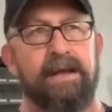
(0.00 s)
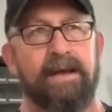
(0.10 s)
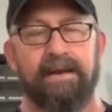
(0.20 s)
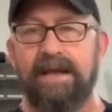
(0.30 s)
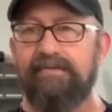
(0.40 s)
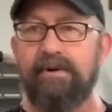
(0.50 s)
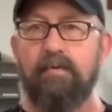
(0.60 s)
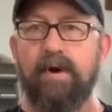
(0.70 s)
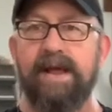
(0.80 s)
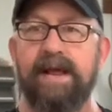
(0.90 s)
11
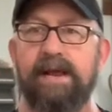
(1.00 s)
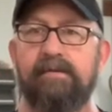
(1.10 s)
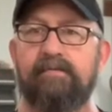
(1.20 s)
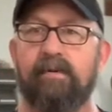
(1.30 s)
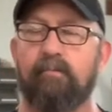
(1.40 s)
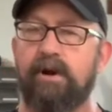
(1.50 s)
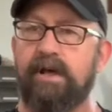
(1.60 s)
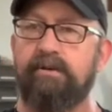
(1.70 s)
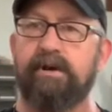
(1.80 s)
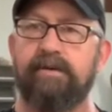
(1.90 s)
away from
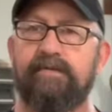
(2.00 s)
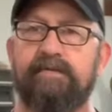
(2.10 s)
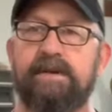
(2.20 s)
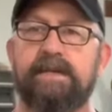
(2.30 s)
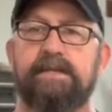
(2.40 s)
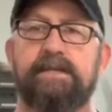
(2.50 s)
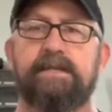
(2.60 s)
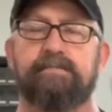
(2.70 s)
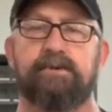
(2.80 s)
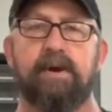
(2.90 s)
150
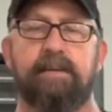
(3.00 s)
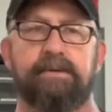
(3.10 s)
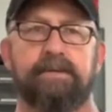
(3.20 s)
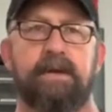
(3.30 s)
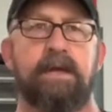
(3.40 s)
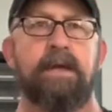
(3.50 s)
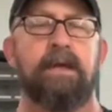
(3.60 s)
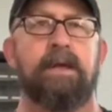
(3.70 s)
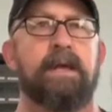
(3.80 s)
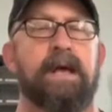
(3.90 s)
subscribers.
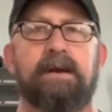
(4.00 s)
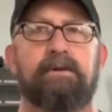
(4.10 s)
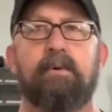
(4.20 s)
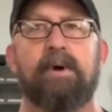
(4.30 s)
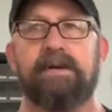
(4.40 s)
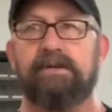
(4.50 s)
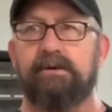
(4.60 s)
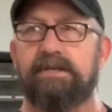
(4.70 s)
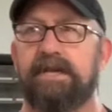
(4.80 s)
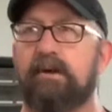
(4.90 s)
I don't know what I
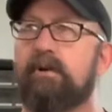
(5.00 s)
started to say.